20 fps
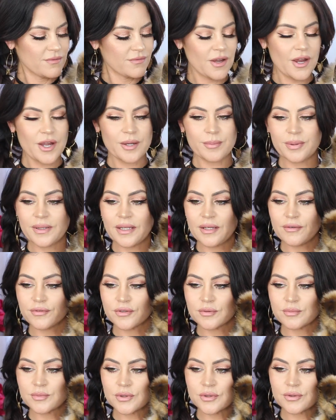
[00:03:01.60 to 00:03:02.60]
a very
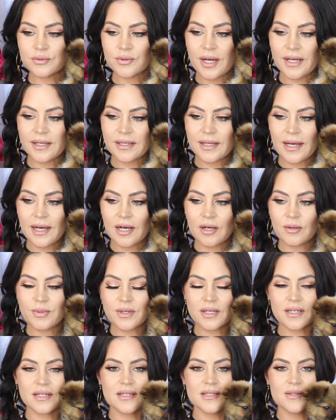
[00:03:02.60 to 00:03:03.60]
playful mood right now
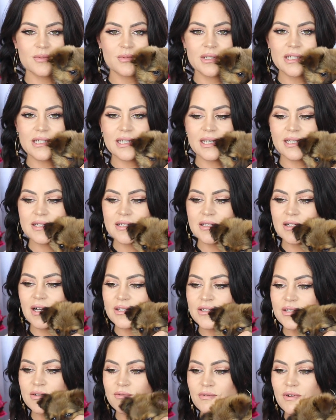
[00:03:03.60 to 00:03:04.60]
because when he gets
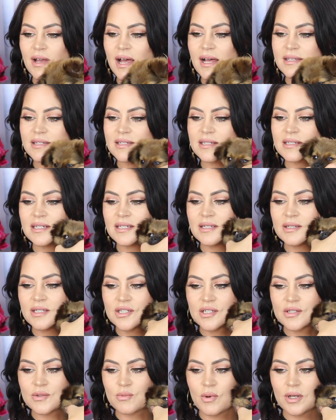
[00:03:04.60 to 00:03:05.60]
lots of rest, he
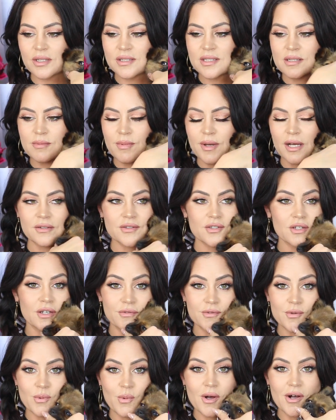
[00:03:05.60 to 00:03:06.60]
just wants to bounce
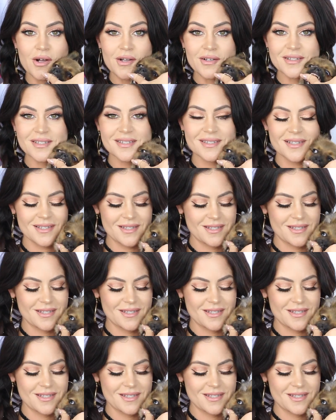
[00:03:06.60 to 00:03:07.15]
off the walls.